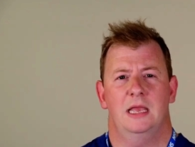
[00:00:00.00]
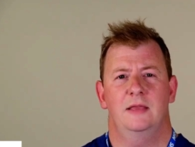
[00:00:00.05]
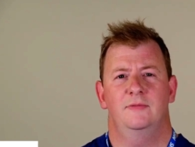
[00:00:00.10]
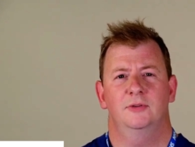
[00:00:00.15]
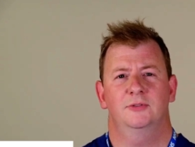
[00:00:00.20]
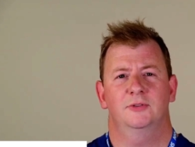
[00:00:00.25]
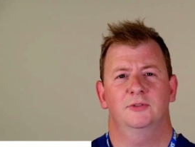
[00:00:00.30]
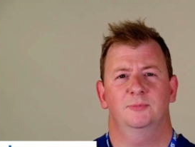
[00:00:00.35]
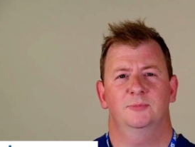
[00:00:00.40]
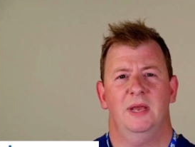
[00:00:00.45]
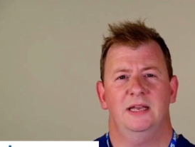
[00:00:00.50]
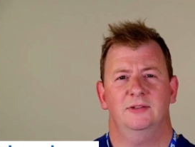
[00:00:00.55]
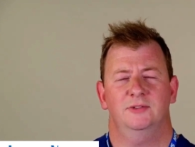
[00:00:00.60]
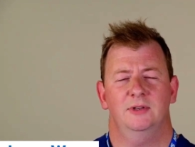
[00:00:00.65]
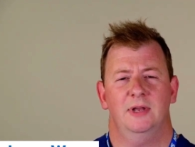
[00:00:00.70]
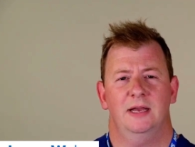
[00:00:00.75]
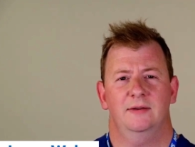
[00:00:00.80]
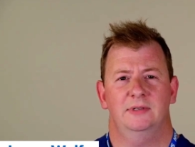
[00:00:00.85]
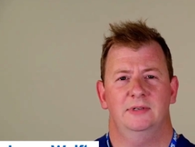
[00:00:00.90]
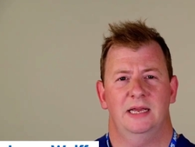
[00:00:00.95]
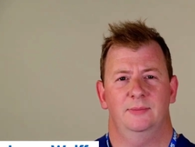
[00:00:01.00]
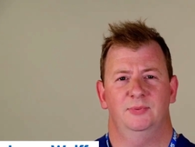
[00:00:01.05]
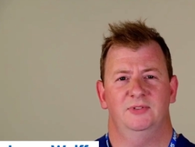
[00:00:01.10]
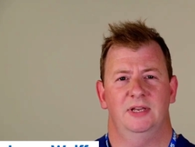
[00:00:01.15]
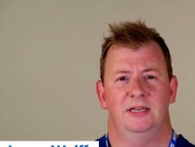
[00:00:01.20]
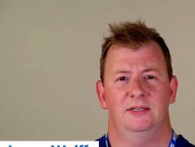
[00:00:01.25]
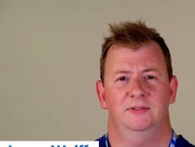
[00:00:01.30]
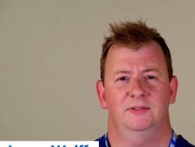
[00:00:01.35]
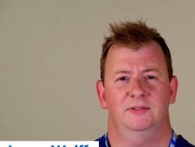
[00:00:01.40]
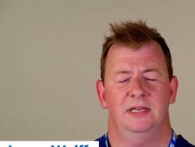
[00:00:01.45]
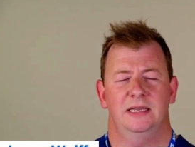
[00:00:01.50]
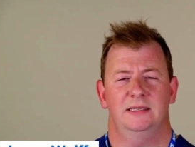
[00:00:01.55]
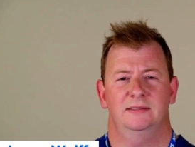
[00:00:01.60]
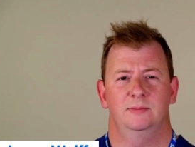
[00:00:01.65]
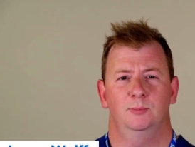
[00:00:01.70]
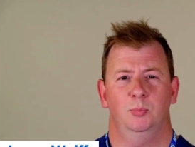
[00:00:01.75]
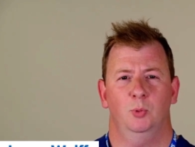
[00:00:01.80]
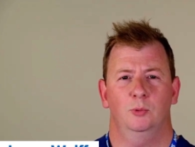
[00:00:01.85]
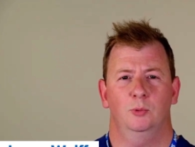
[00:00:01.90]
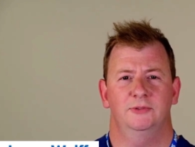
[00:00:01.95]
If you suspect you have an abscess, it's
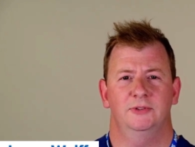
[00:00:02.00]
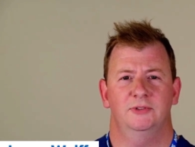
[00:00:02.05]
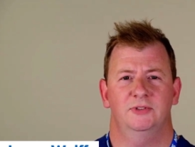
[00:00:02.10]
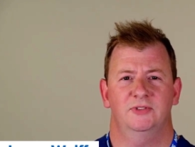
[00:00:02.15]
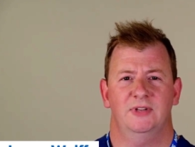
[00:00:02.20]
important